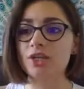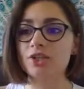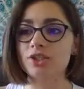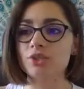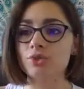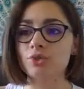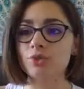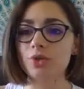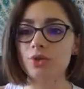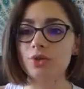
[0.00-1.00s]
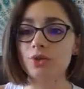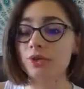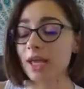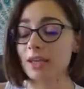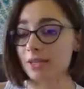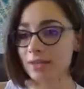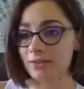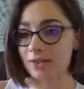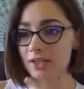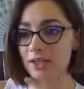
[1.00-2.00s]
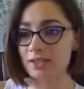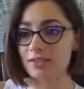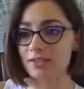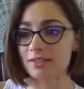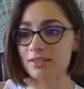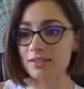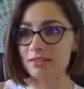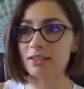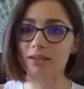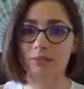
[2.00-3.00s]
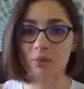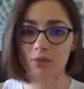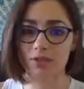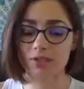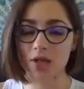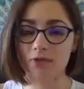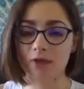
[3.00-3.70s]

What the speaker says: to create a life that is in alignment with yourself.